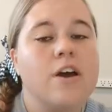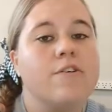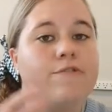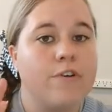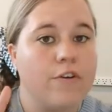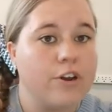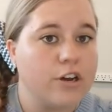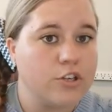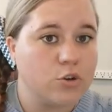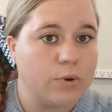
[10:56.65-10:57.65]
very
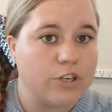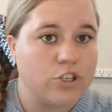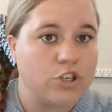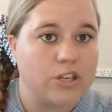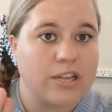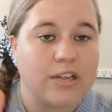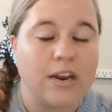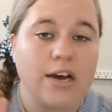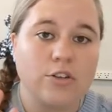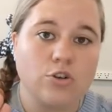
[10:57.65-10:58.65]
nice question that they
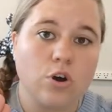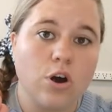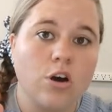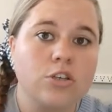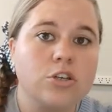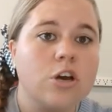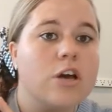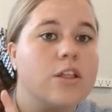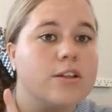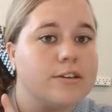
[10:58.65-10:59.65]
like to ask,
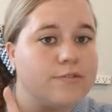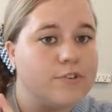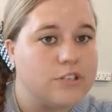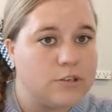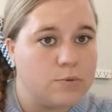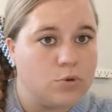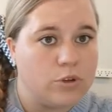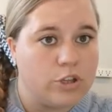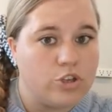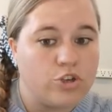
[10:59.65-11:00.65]
the differences between
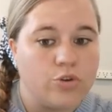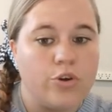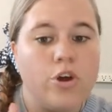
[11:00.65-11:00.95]
the two.